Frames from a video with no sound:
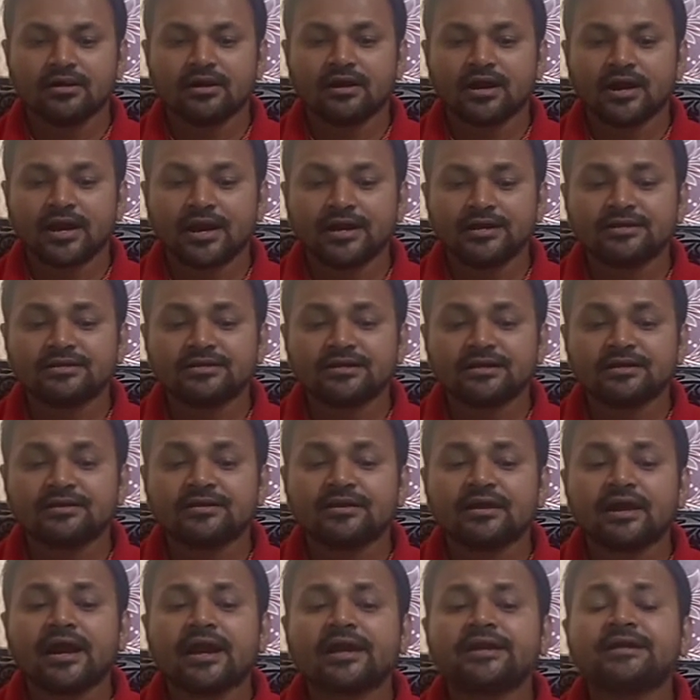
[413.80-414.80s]
and their
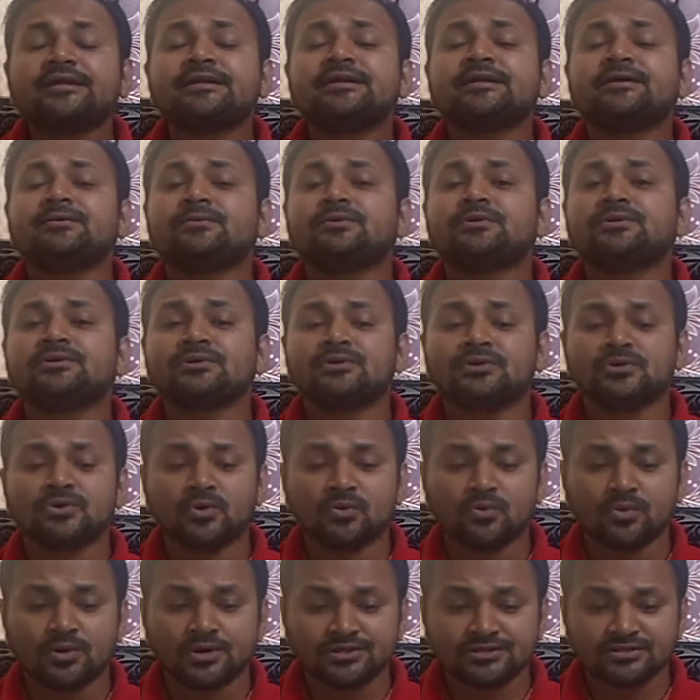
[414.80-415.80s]
attitude
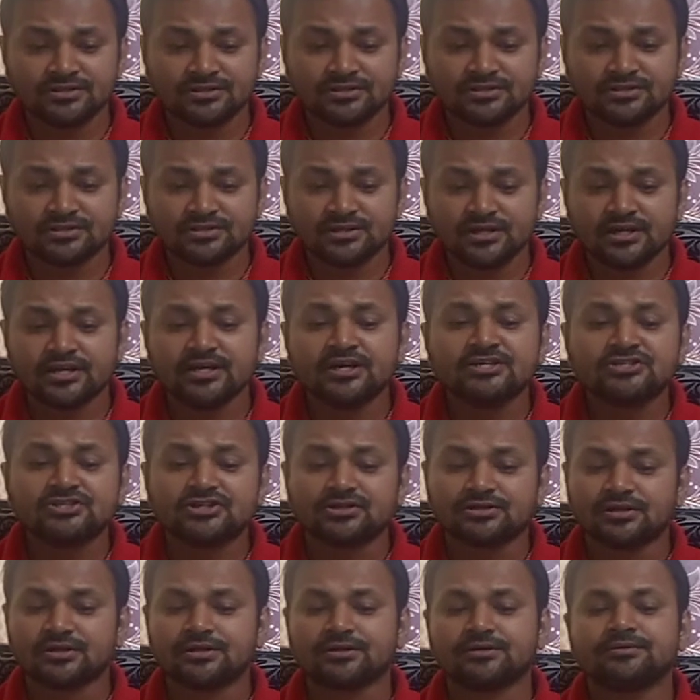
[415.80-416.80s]
towards each
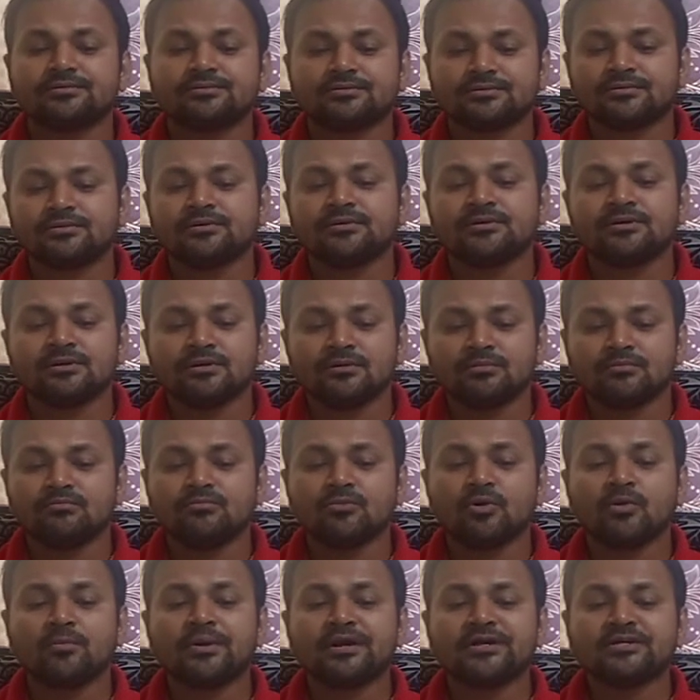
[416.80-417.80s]
other.
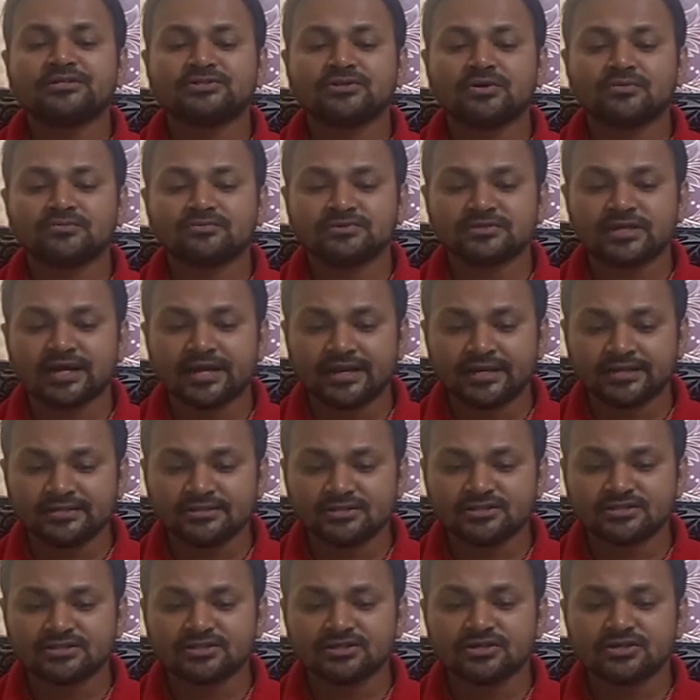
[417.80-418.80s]
Moments of
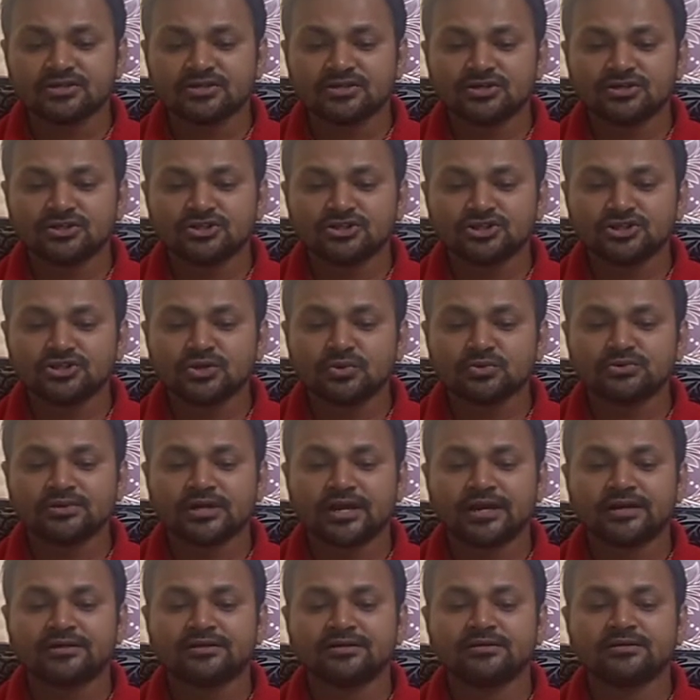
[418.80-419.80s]
silence show
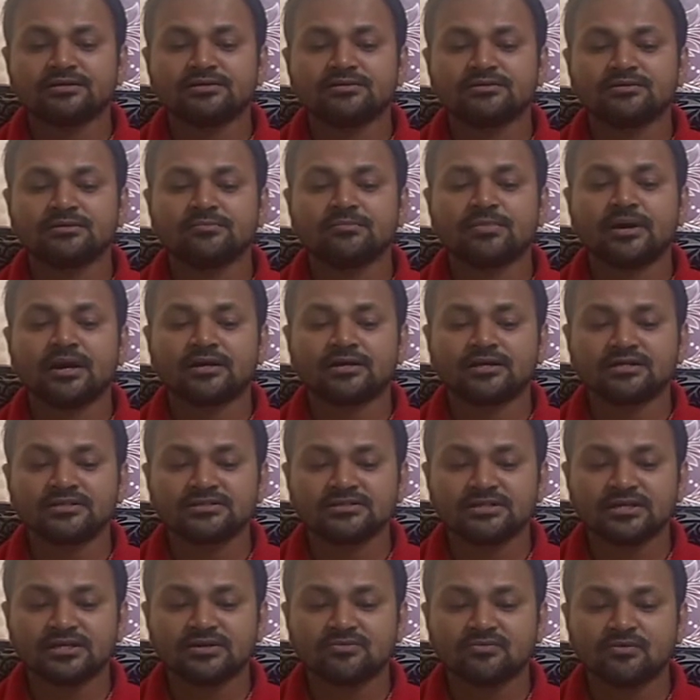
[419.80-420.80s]
that the parties
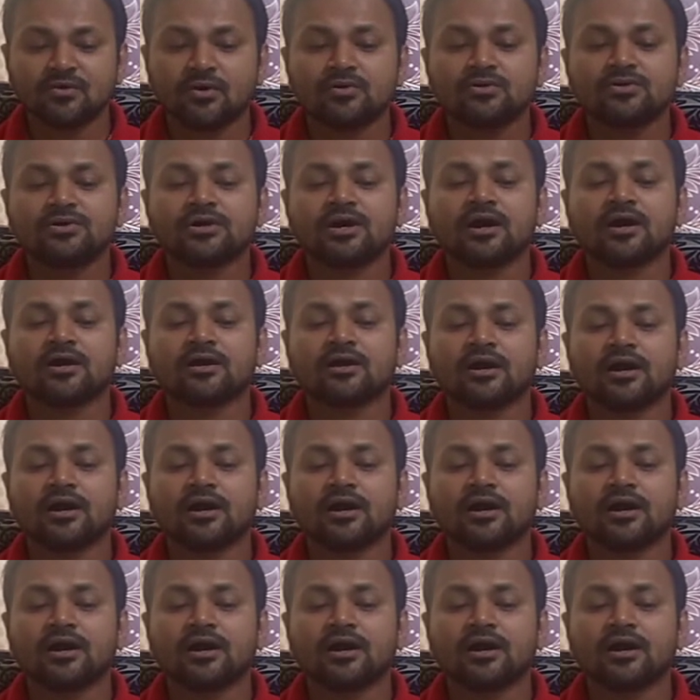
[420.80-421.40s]
involved are